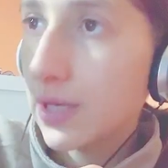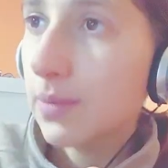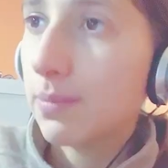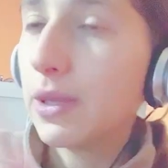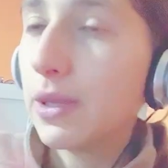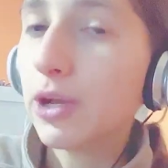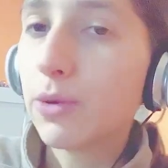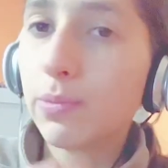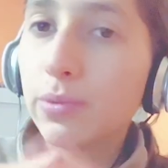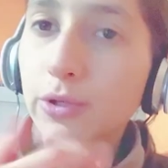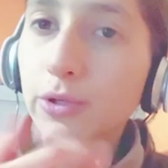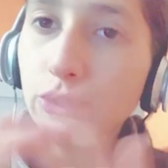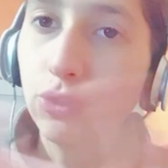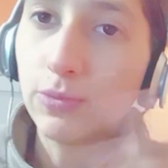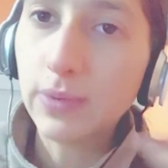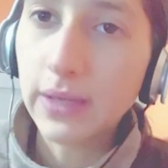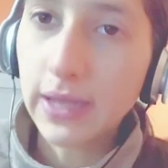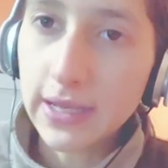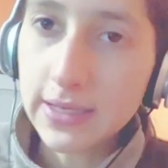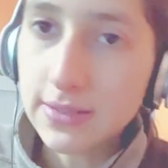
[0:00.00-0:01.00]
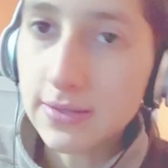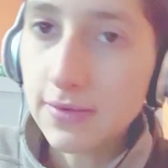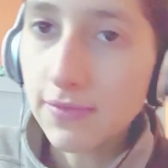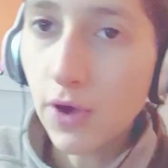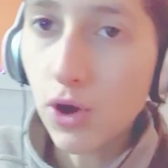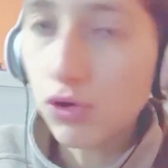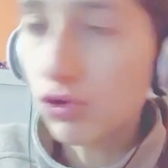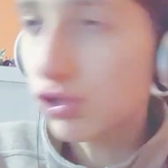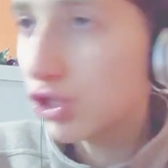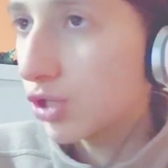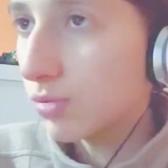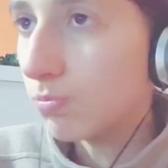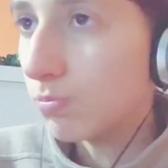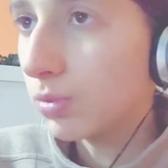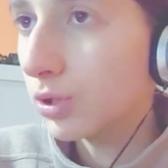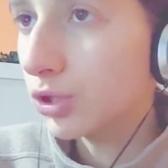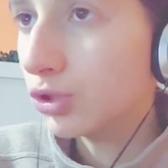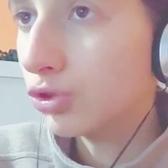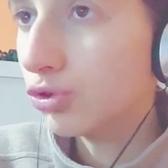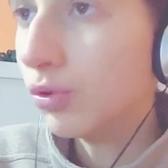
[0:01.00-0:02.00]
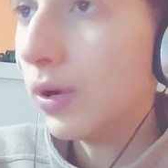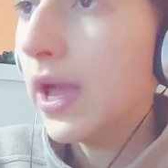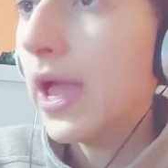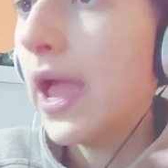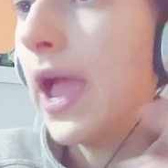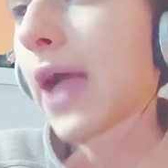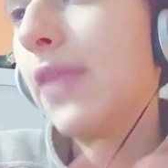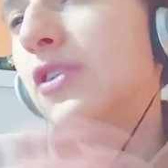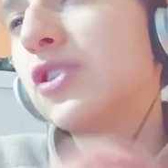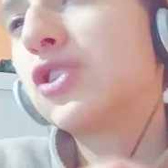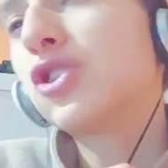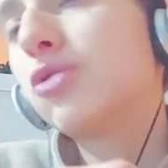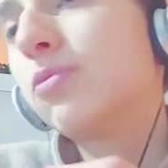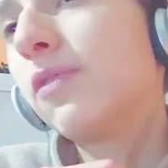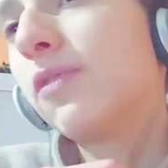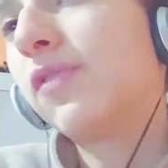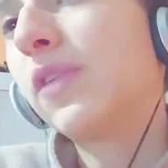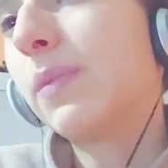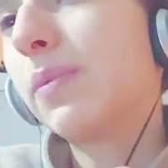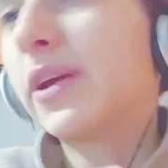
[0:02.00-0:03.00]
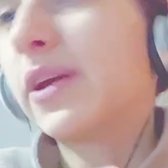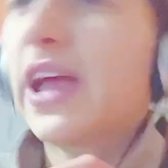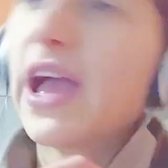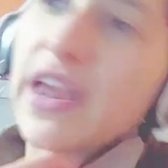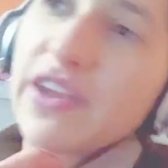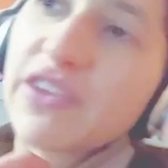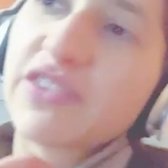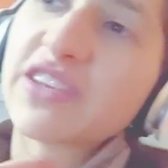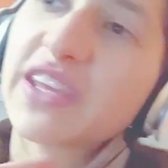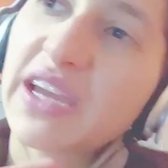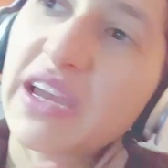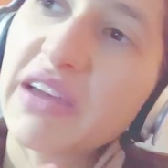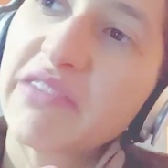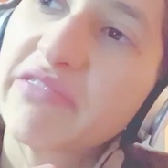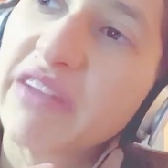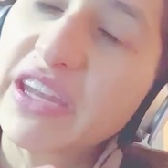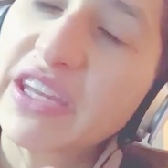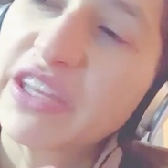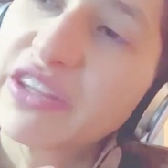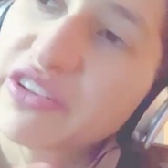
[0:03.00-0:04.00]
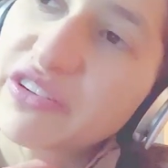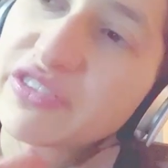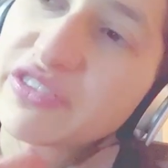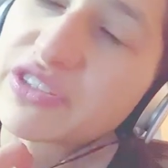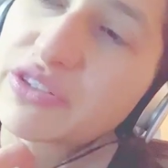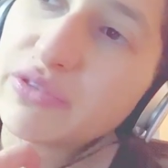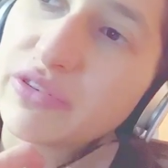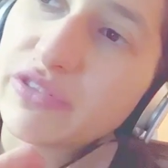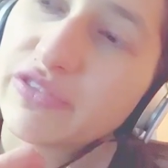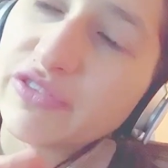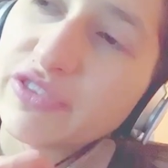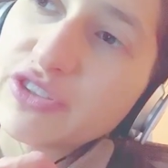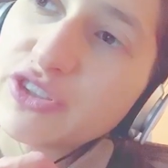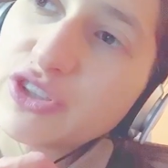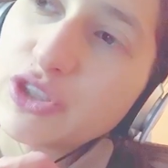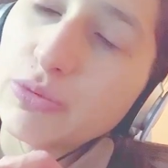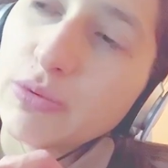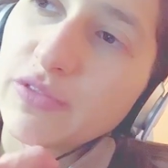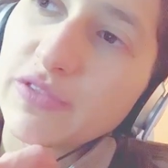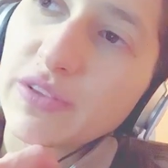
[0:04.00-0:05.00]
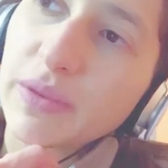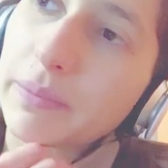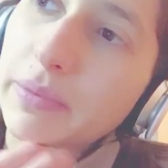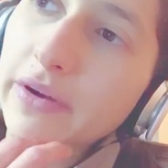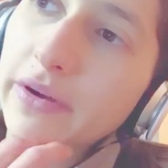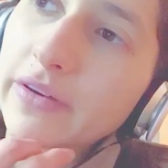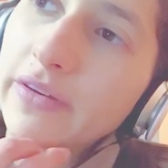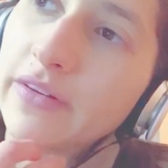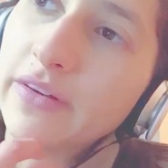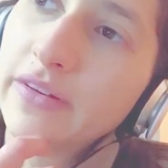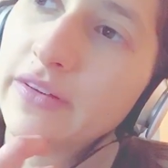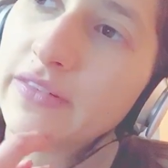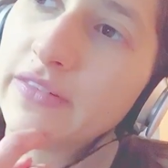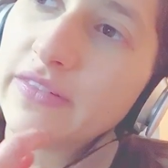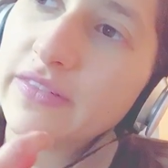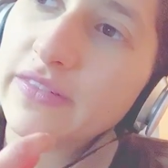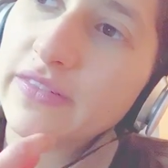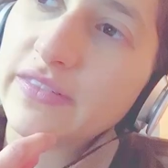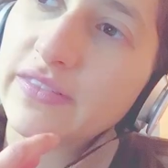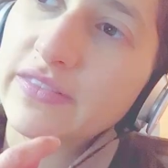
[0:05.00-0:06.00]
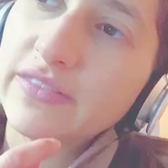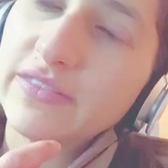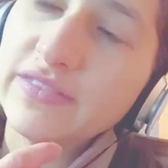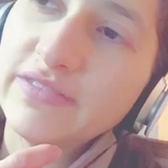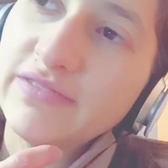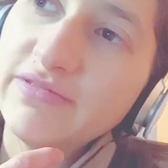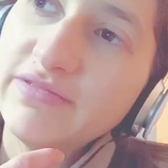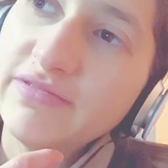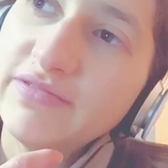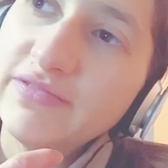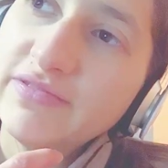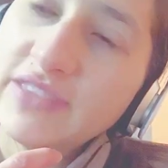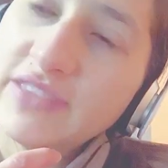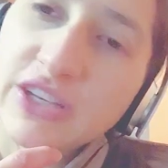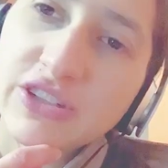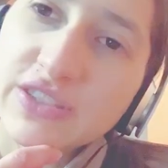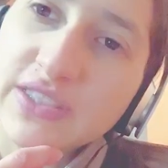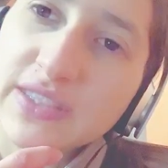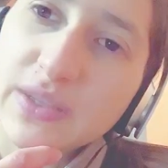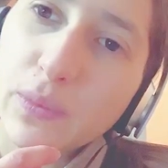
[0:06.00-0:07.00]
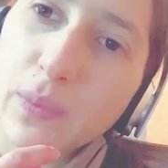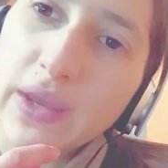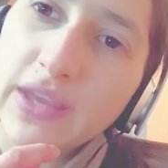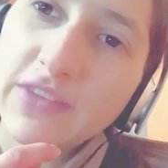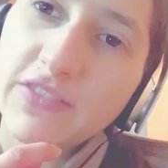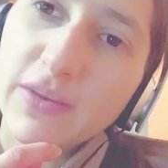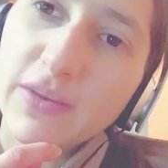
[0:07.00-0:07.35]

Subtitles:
it made her blue because of ocean blue. And the scuba flipper kind of is like a regular scuba flipper. They're just a wavy